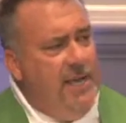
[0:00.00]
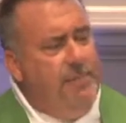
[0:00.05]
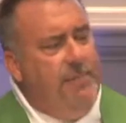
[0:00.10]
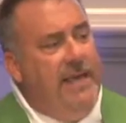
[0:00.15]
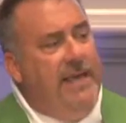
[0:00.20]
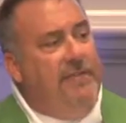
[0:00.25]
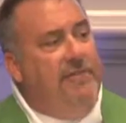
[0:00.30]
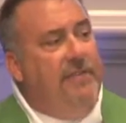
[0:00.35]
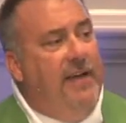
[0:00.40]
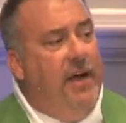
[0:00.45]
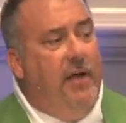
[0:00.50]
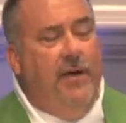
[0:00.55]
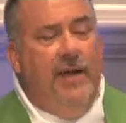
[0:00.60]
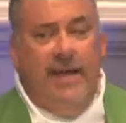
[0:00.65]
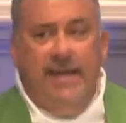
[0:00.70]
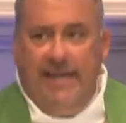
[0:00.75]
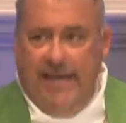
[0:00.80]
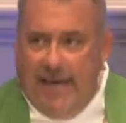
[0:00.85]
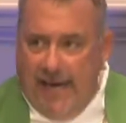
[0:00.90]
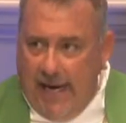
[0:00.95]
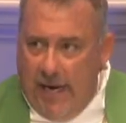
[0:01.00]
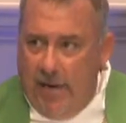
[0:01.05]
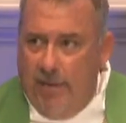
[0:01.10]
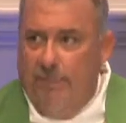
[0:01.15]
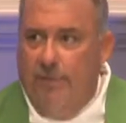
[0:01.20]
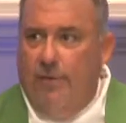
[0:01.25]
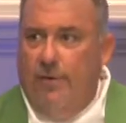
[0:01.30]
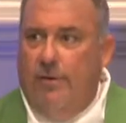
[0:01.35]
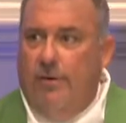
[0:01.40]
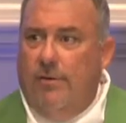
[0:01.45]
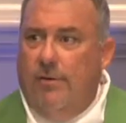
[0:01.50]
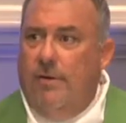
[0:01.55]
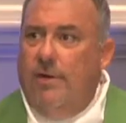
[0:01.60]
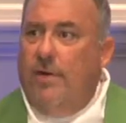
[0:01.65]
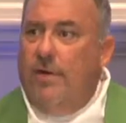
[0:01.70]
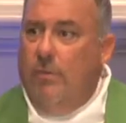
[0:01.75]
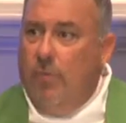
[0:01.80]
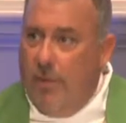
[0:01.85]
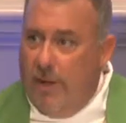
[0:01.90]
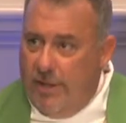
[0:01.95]
be very careful
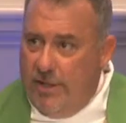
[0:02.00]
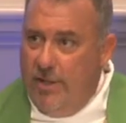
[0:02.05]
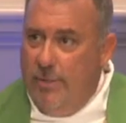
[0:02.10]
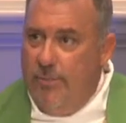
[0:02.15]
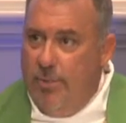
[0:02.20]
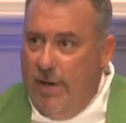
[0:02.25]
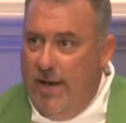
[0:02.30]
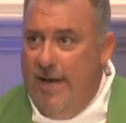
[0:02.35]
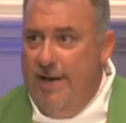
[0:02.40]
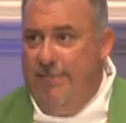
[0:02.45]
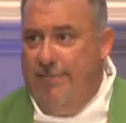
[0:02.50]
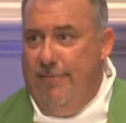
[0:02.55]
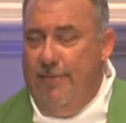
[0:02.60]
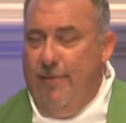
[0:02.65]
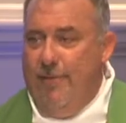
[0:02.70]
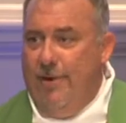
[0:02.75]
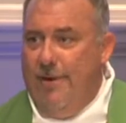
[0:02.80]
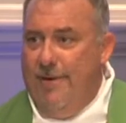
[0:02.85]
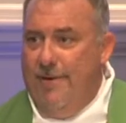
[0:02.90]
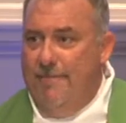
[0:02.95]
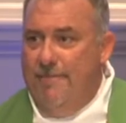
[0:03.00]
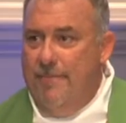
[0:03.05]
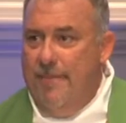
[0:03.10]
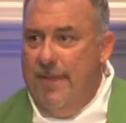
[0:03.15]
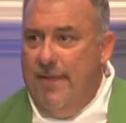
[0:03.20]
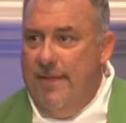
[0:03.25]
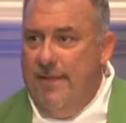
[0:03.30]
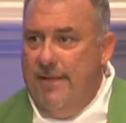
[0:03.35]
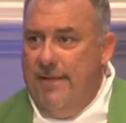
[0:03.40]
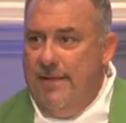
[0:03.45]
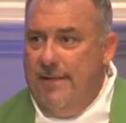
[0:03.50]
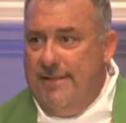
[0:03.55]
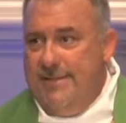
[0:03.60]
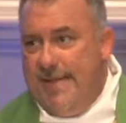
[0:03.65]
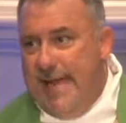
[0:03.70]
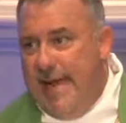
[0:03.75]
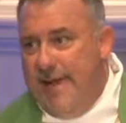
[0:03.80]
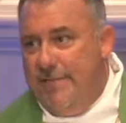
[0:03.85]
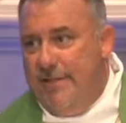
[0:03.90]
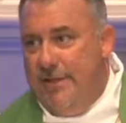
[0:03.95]
what you pray for.
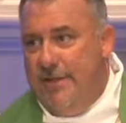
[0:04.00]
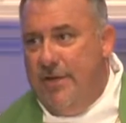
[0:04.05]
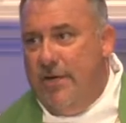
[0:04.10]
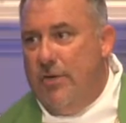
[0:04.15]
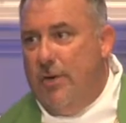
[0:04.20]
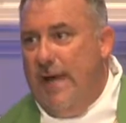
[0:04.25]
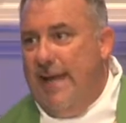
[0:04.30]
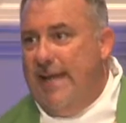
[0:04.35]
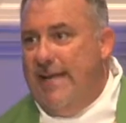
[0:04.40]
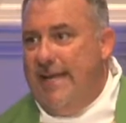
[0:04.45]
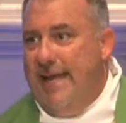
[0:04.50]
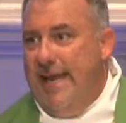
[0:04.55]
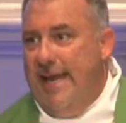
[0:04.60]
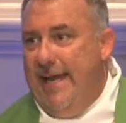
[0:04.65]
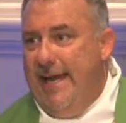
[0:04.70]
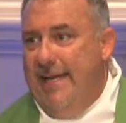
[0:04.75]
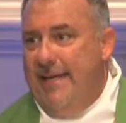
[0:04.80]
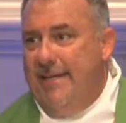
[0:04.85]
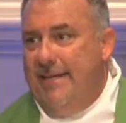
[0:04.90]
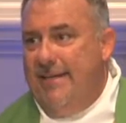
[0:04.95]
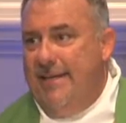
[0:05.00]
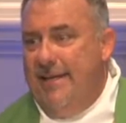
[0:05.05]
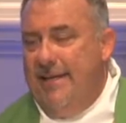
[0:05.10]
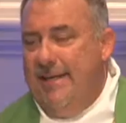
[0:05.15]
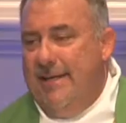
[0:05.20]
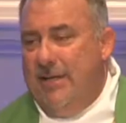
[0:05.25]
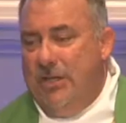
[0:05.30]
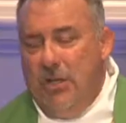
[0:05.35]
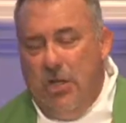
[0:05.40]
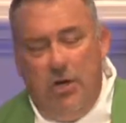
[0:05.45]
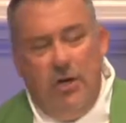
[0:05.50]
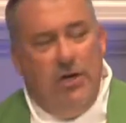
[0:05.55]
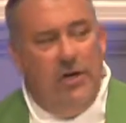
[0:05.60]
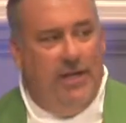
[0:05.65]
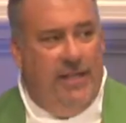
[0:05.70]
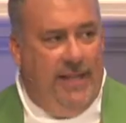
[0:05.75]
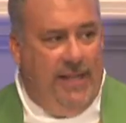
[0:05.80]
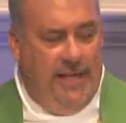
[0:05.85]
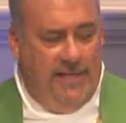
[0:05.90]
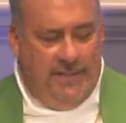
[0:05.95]
David, the great king,
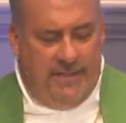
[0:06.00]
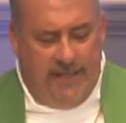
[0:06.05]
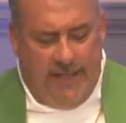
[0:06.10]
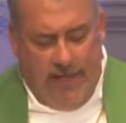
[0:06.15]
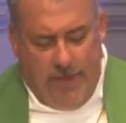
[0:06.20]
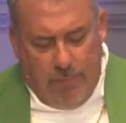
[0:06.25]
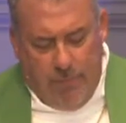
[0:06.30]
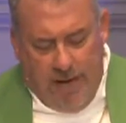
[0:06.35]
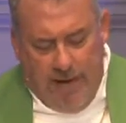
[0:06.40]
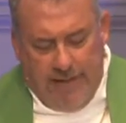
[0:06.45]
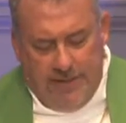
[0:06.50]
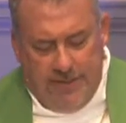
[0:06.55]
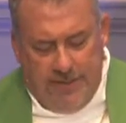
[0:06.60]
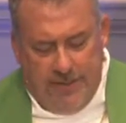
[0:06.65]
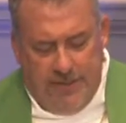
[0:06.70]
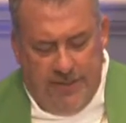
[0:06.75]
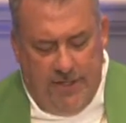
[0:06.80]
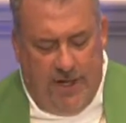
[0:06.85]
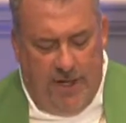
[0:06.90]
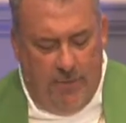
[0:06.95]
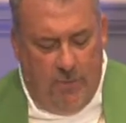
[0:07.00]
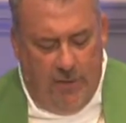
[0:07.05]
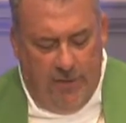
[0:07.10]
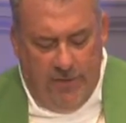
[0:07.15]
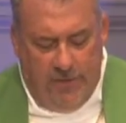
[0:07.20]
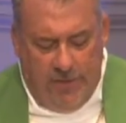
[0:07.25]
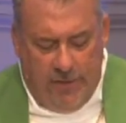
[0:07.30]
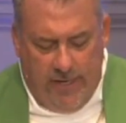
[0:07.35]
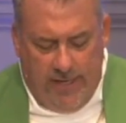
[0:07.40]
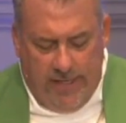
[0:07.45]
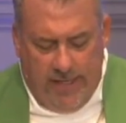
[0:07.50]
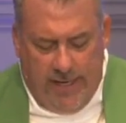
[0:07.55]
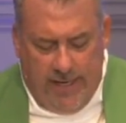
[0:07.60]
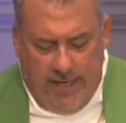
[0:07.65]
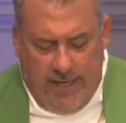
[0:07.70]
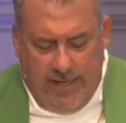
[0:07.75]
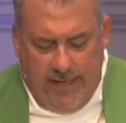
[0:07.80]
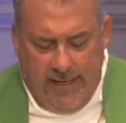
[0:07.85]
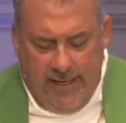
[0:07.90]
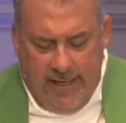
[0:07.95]
learned this. And he writes in Psalm
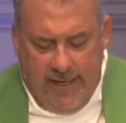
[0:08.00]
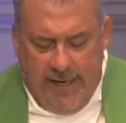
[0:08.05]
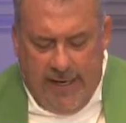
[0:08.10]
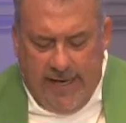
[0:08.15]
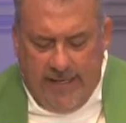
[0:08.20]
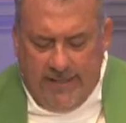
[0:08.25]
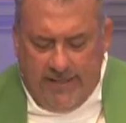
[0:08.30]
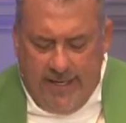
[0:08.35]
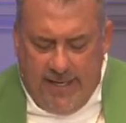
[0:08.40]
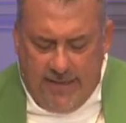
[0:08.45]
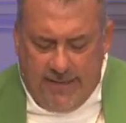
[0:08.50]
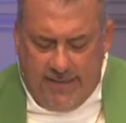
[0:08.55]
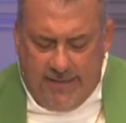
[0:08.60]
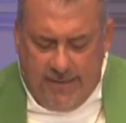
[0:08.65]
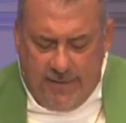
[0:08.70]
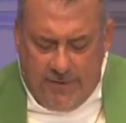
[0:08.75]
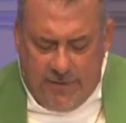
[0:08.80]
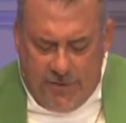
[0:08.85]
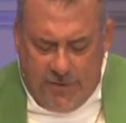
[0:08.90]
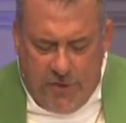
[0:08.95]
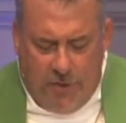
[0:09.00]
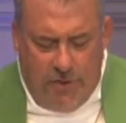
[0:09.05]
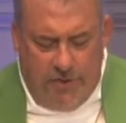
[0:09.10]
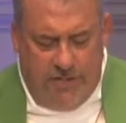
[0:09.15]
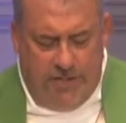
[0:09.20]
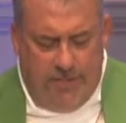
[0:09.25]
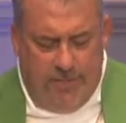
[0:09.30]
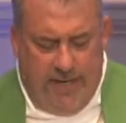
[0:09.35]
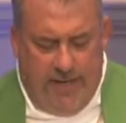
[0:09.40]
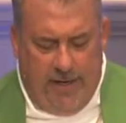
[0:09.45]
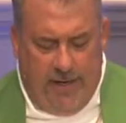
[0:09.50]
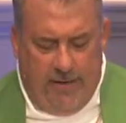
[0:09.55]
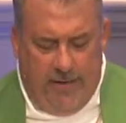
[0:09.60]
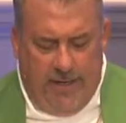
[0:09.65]
139, he says, "Search me, O